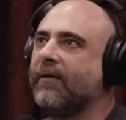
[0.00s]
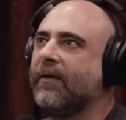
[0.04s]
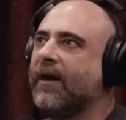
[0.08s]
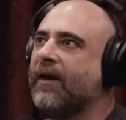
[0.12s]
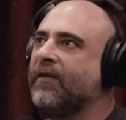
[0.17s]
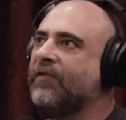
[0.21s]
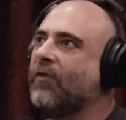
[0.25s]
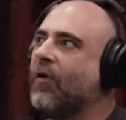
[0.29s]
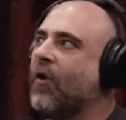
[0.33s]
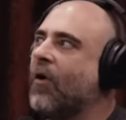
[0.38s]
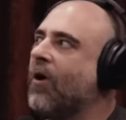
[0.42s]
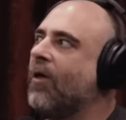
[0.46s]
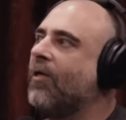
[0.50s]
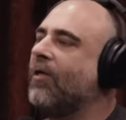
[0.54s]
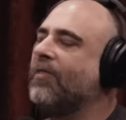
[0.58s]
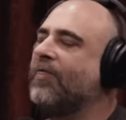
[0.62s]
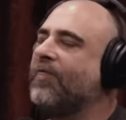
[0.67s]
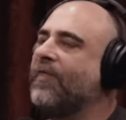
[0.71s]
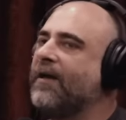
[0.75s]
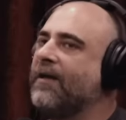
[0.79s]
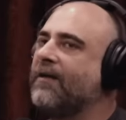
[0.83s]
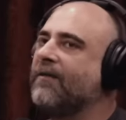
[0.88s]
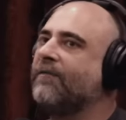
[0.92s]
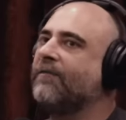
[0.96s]
it's all a
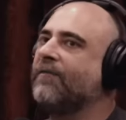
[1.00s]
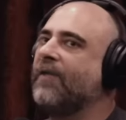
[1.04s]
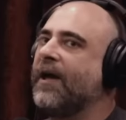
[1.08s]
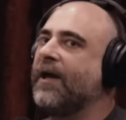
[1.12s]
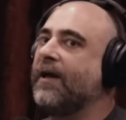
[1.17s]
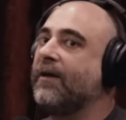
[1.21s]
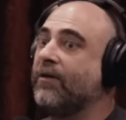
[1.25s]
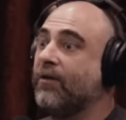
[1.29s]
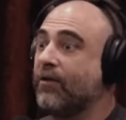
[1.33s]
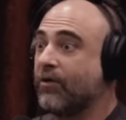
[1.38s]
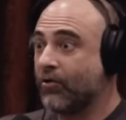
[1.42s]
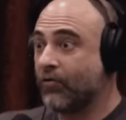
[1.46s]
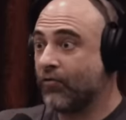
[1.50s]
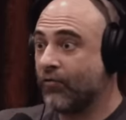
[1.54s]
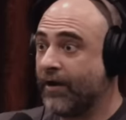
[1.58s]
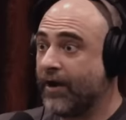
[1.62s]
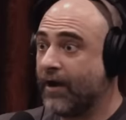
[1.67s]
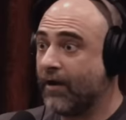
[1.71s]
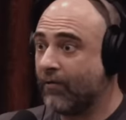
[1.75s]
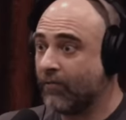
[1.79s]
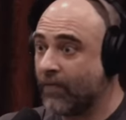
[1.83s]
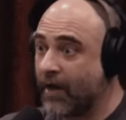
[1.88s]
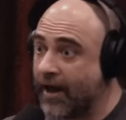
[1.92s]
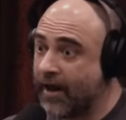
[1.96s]
thing of like your
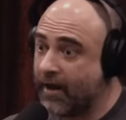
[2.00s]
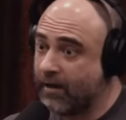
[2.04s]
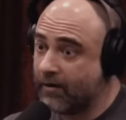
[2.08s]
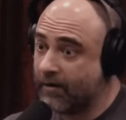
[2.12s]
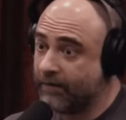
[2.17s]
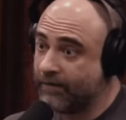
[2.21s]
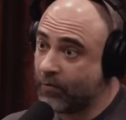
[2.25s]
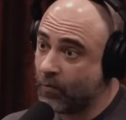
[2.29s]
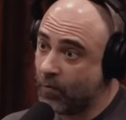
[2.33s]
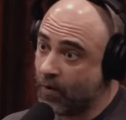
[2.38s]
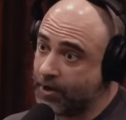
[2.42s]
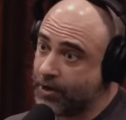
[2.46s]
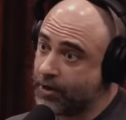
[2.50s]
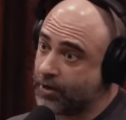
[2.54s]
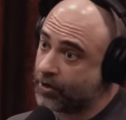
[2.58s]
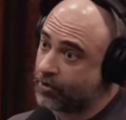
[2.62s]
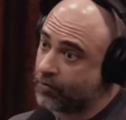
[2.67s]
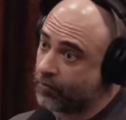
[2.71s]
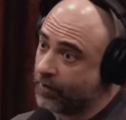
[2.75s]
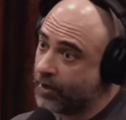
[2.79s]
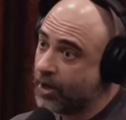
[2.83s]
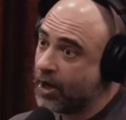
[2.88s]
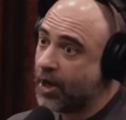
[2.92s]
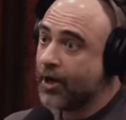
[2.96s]
career, right? If you want your
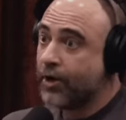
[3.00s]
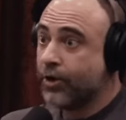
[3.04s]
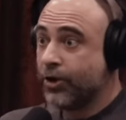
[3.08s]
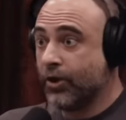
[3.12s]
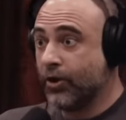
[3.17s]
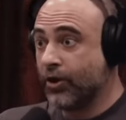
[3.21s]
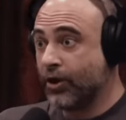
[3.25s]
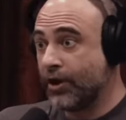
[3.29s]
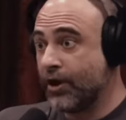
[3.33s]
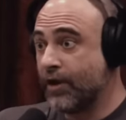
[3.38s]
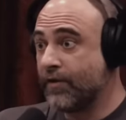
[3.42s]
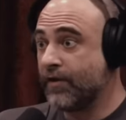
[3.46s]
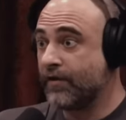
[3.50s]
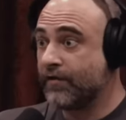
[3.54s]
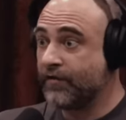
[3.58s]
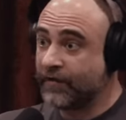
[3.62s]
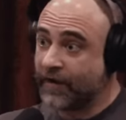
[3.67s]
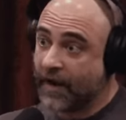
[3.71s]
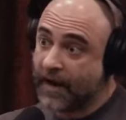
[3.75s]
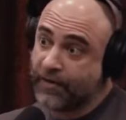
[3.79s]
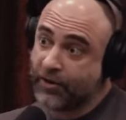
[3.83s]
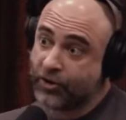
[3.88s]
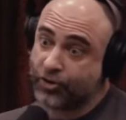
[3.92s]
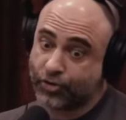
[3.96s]
career, mm -hmm. you can either
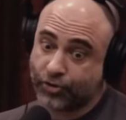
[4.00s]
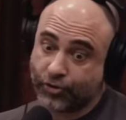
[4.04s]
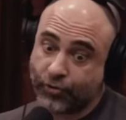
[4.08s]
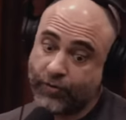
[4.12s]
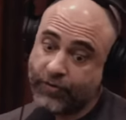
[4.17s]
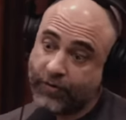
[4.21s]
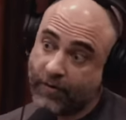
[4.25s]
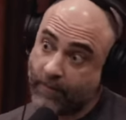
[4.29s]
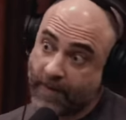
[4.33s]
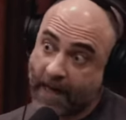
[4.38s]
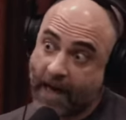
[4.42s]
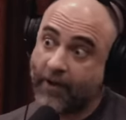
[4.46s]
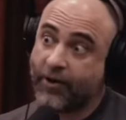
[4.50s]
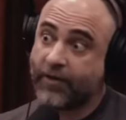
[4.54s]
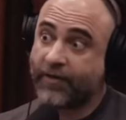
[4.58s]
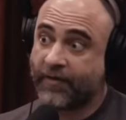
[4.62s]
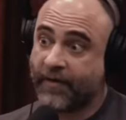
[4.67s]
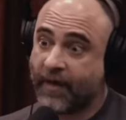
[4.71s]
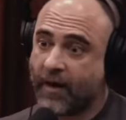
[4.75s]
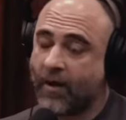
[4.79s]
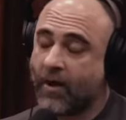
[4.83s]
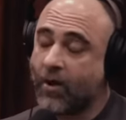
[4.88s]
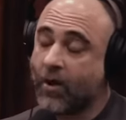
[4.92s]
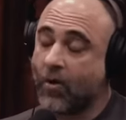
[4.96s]
say the truth about a
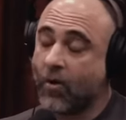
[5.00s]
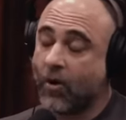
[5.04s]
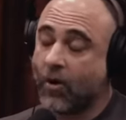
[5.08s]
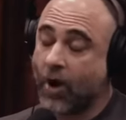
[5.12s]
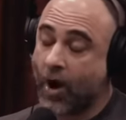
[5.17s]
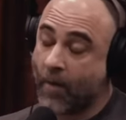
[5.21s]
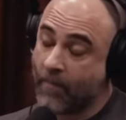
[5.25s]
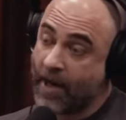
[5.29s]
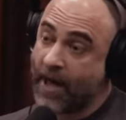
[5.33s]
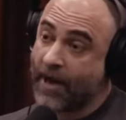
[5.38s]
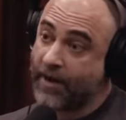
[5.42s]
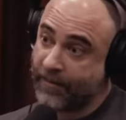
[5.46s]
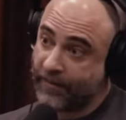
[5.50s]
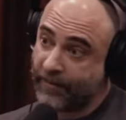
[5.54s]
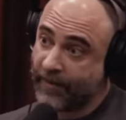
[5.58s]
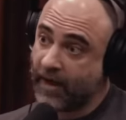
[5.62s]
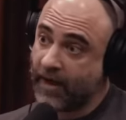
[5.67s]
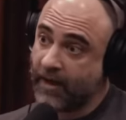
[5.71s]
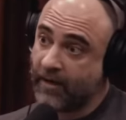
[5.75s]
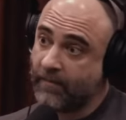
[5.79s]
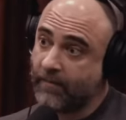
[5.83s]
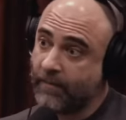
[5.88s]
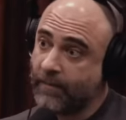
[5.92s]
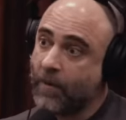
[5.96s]
thing about yeah. a
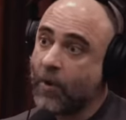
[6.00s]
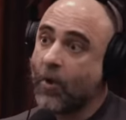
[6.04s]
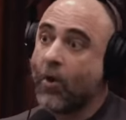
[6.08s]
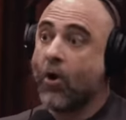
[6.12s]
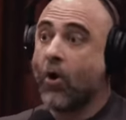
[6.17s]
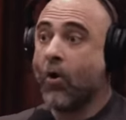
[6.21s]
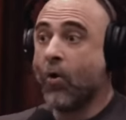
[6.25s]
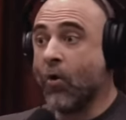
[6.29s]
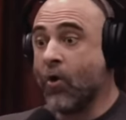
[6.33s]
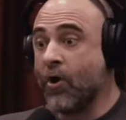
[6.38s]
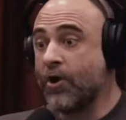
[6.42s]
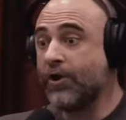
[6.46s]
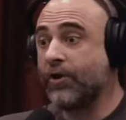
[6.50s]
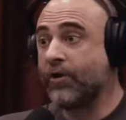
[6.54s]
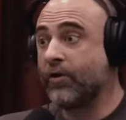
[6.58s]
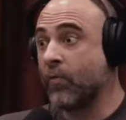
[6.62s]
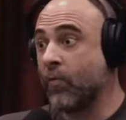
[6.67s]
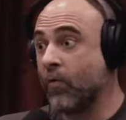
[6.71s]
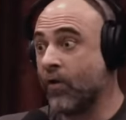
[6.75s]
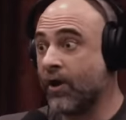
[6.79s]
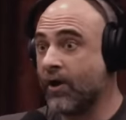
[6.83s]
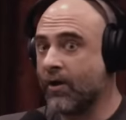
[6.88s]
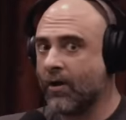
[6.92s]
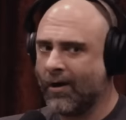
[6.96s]
thing, or you can
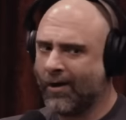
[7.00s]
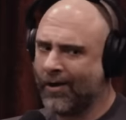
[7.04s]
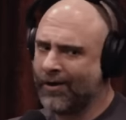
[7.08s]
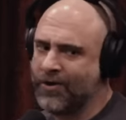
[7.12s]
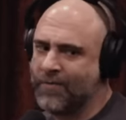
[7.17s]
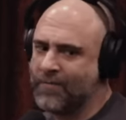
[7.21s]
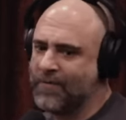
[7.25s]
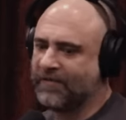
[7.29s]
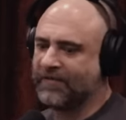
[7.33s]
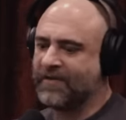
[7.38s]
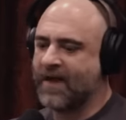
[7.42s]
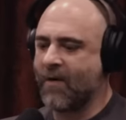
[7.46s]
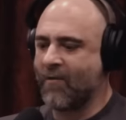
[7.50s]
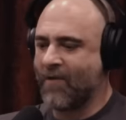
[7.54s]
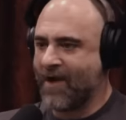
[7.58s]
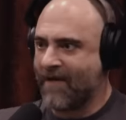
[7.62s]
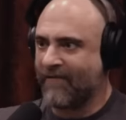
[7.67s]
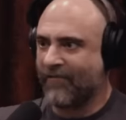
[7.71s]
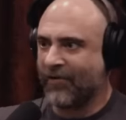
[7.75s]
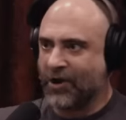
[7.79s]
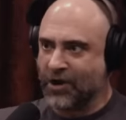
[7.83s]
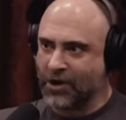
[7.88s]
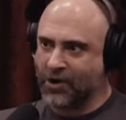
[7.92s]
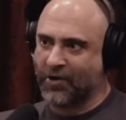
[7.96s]
worry. Oh, you must not want to
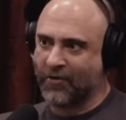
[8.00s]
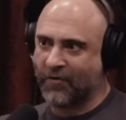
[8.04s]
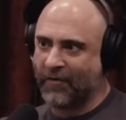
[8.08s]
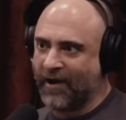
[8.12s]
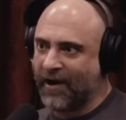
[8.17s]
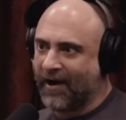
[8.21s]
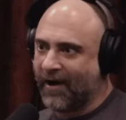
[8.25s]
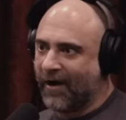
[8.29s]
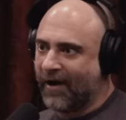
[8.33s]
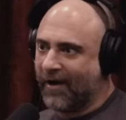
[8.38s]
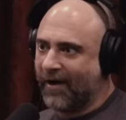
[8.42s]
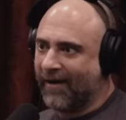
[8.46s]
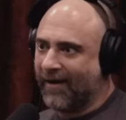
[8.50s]
have a good career.